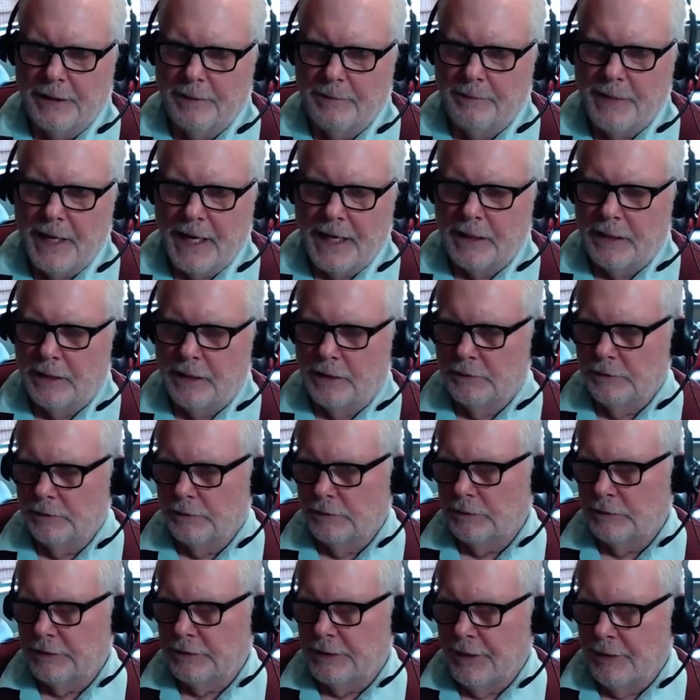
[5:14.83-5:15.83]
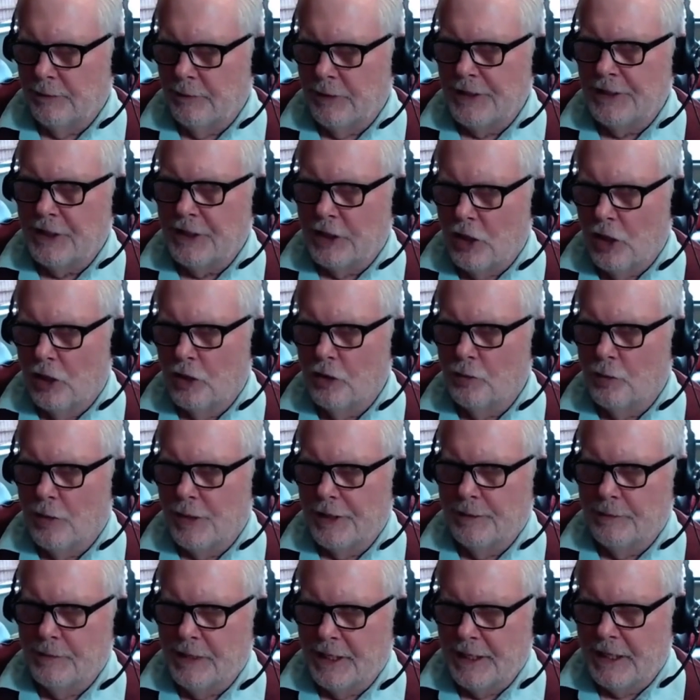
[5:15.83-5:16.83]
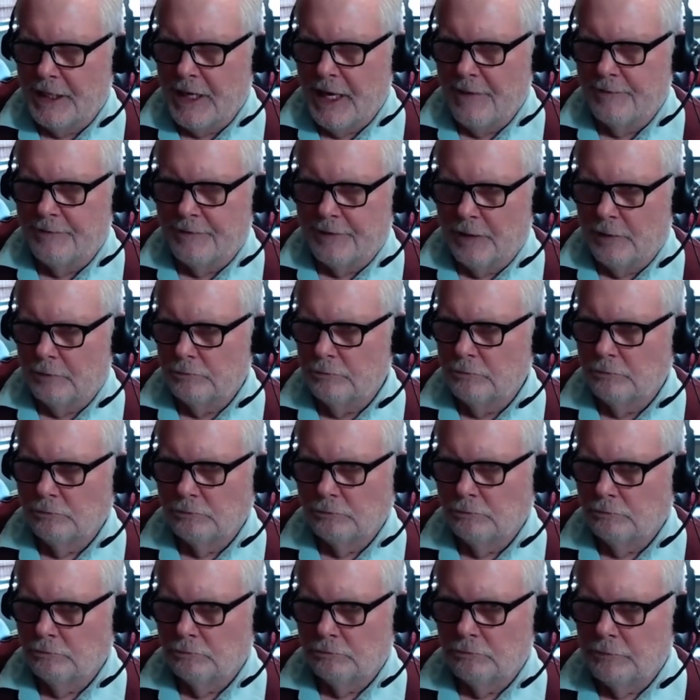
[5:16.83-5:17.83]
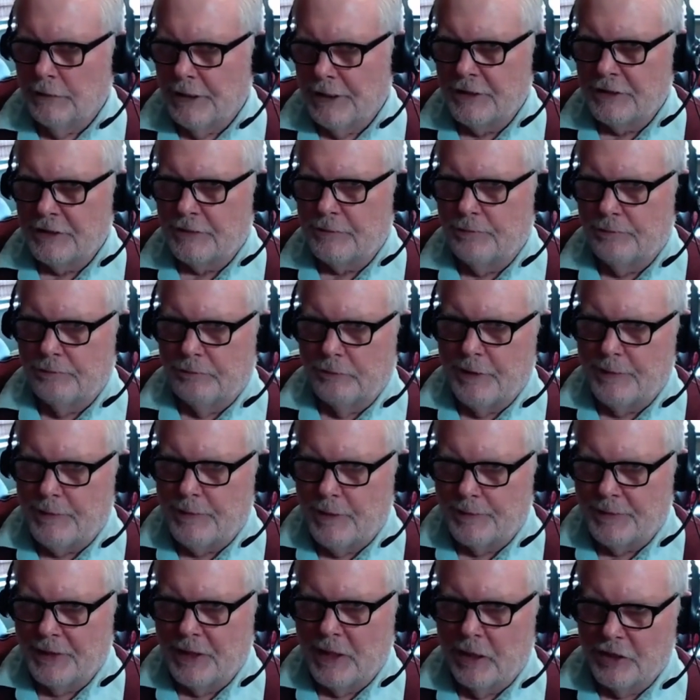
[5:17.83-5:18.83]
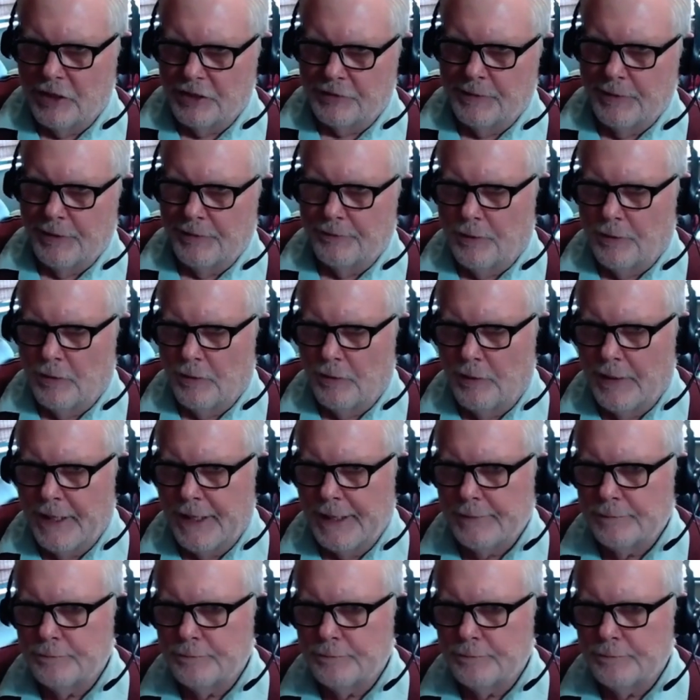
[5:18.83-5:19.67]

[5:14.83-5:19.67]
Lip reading: A bank can read the code where the money came from. They just rip up the garnishment and throw it away.